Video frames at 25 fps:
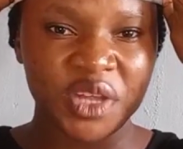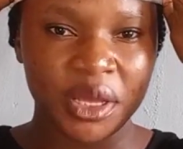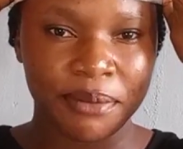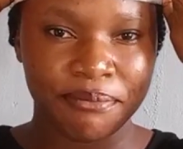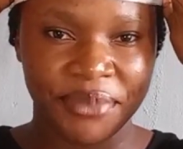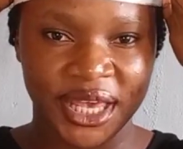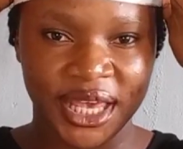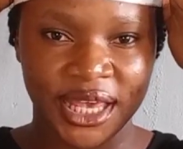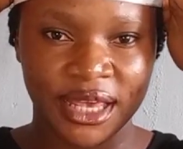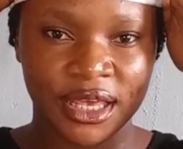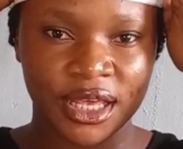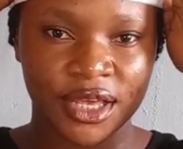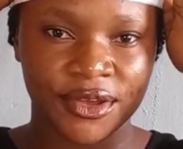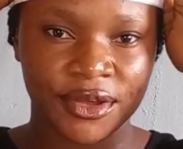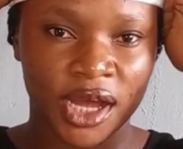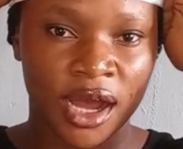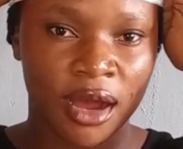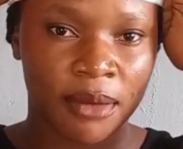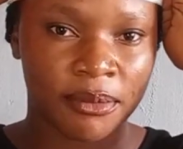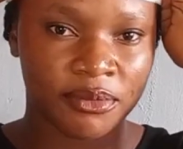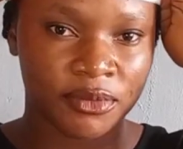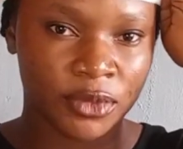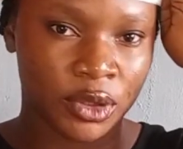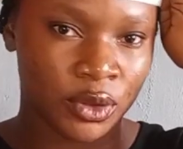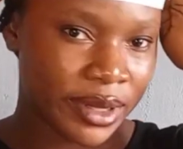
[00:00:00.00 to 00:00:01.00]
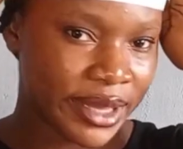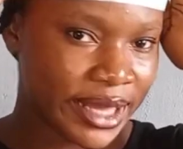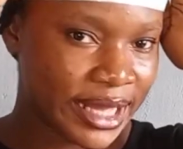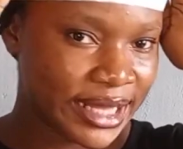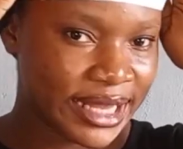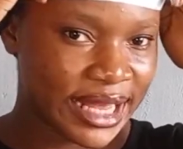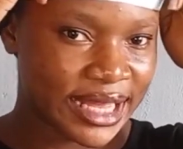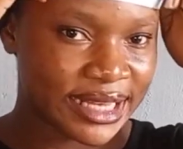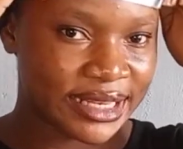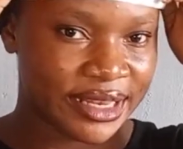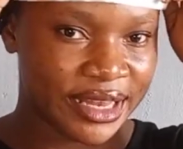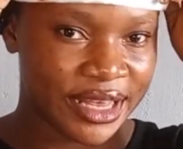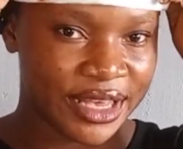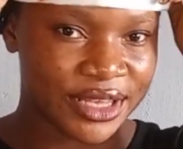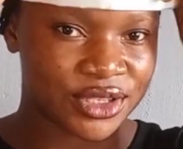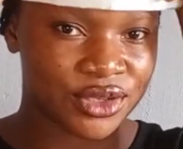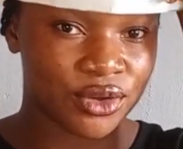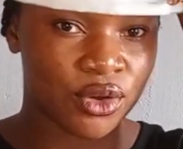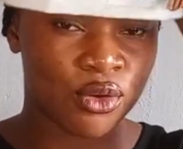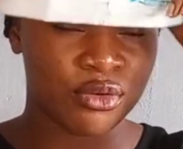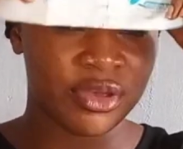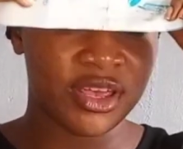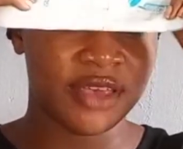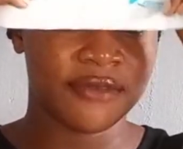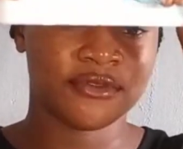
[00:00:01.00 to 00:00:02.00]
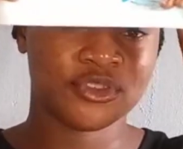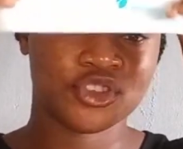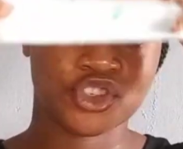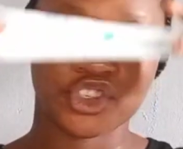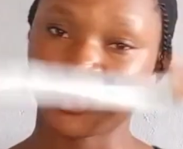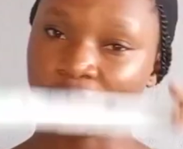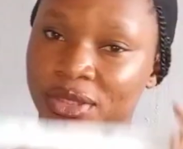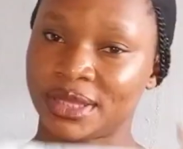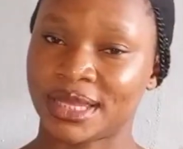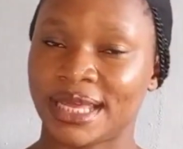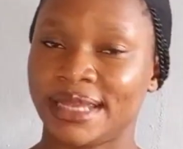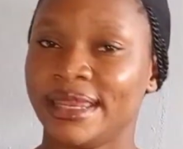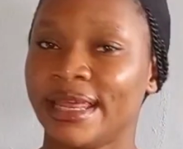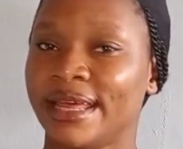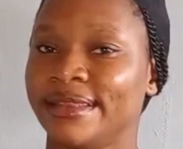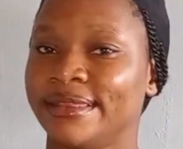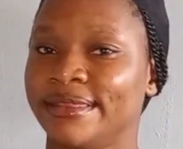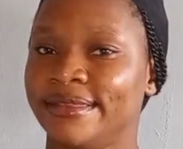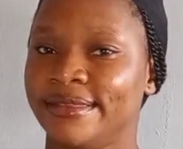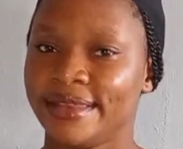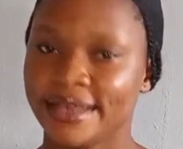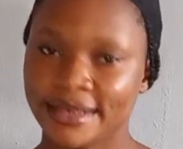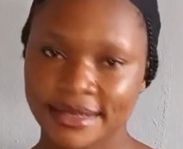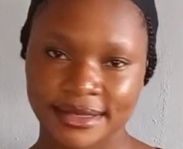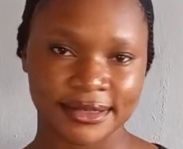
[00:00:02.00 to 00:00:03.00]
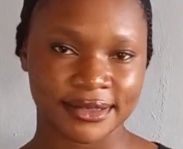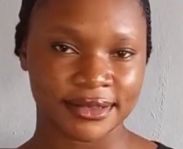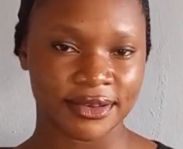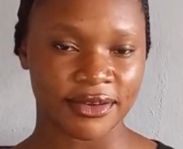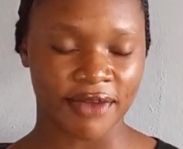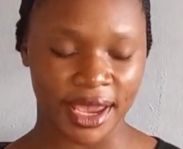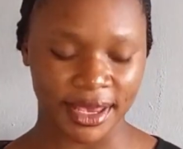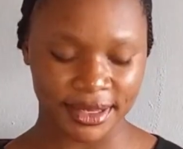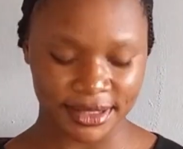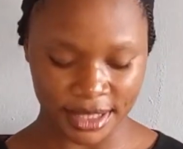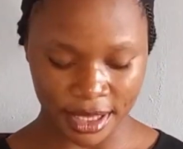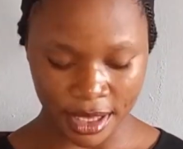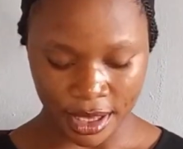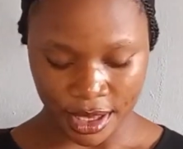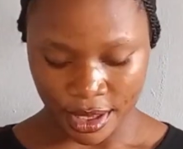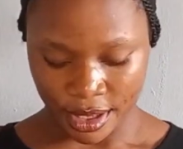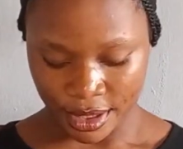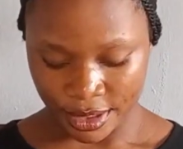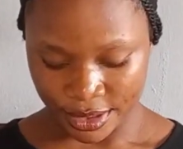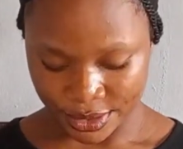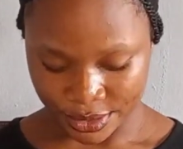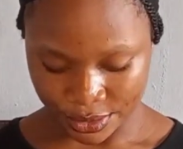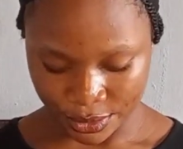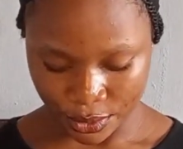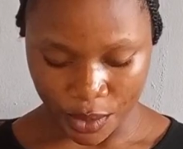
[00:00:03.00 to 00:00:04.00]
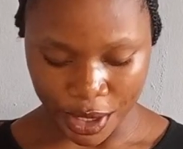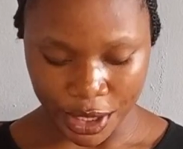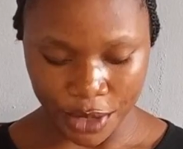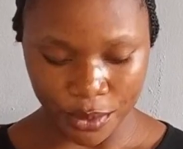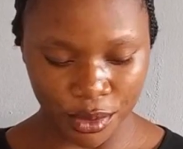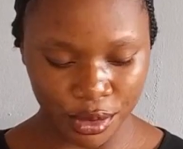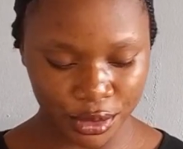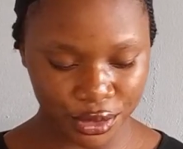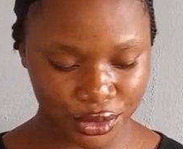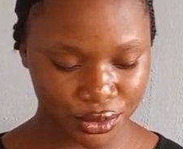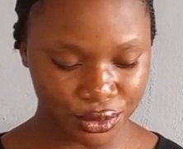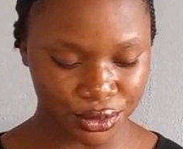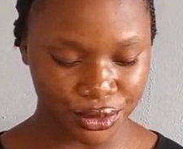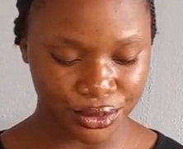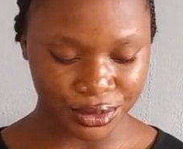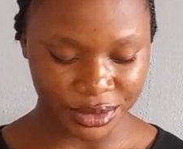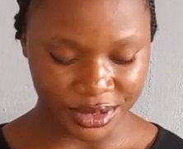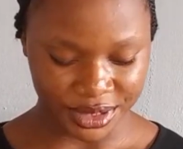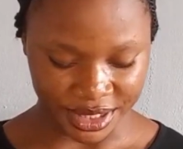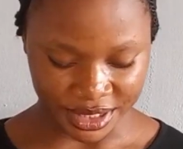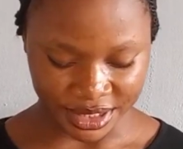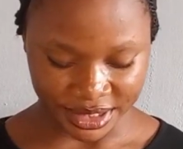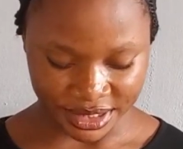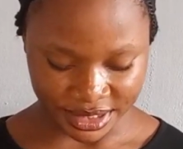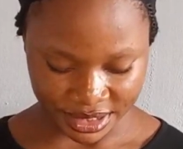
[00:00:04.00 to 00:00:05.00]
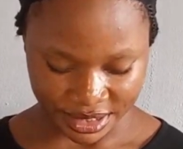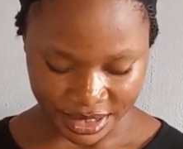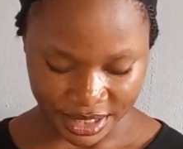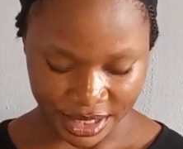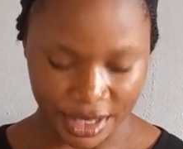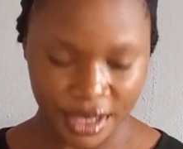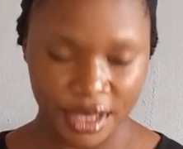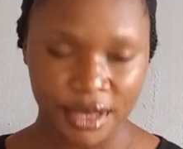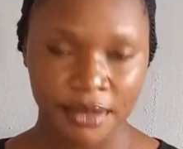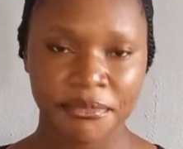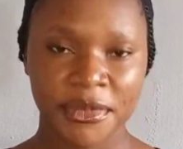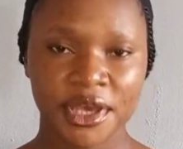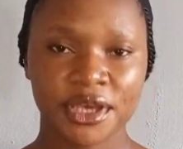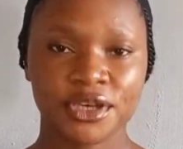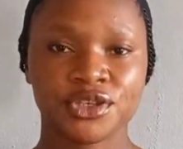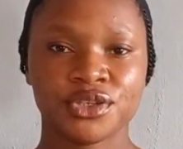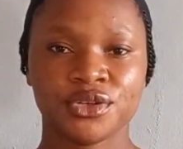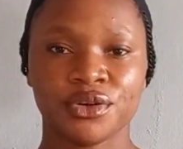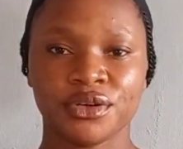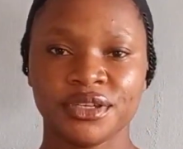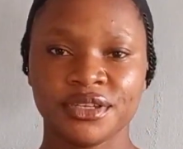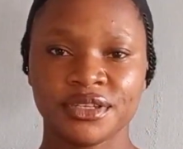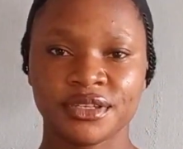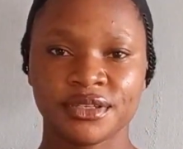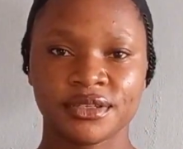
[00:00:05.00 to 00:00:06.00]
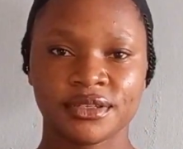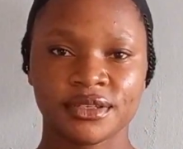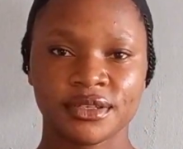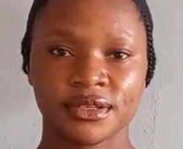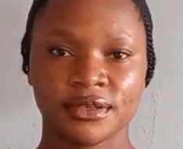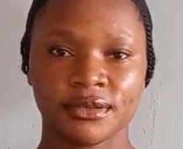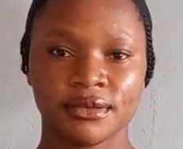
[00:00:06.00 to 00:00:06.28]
be longer than this or even shorter than this. All right, so when you want to do this, make sure this